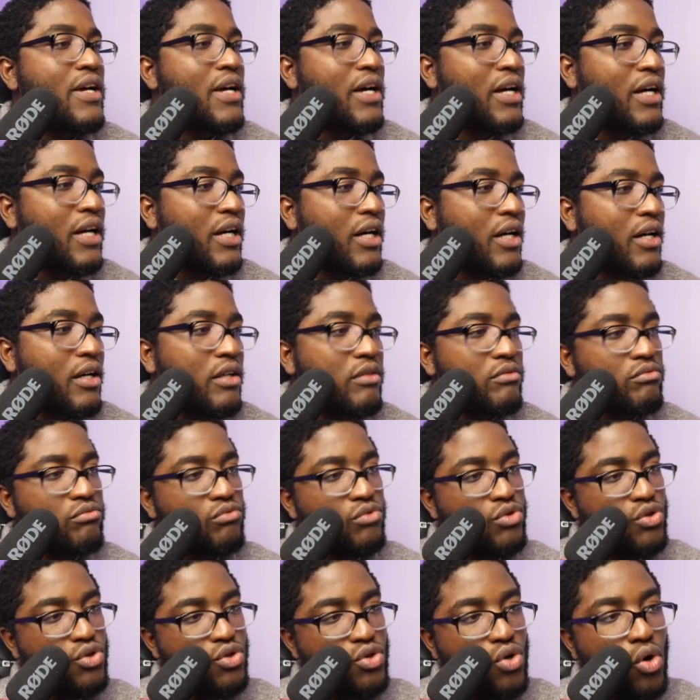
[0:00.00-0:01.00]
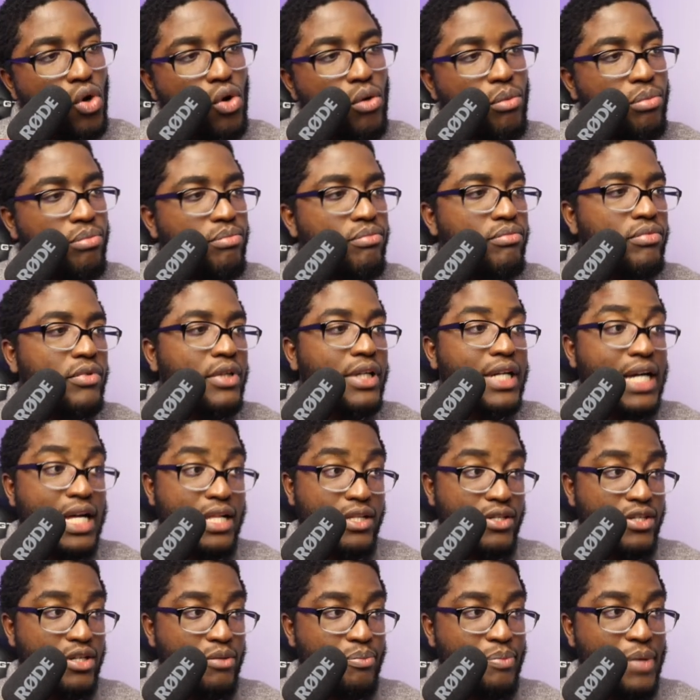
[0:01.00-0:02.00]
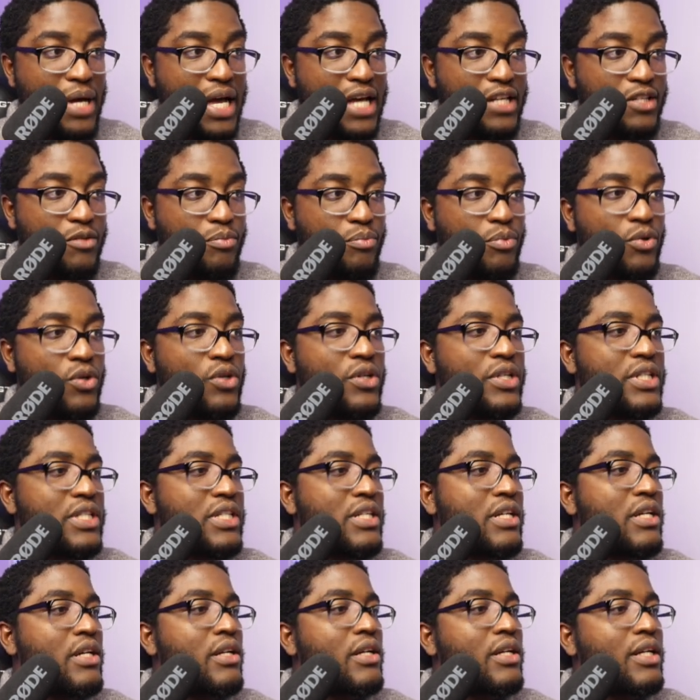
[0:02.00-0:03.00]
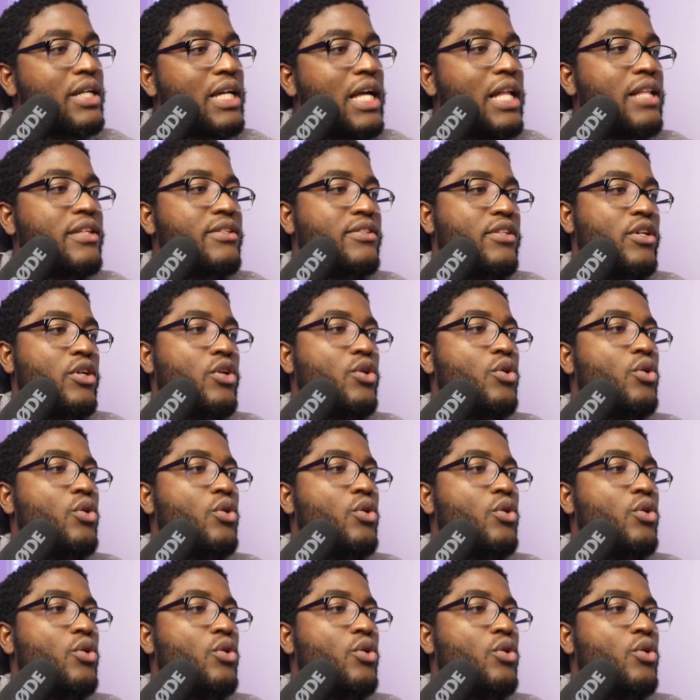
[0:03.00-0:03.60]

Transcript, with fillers: uh, no Galxe passport, Galxe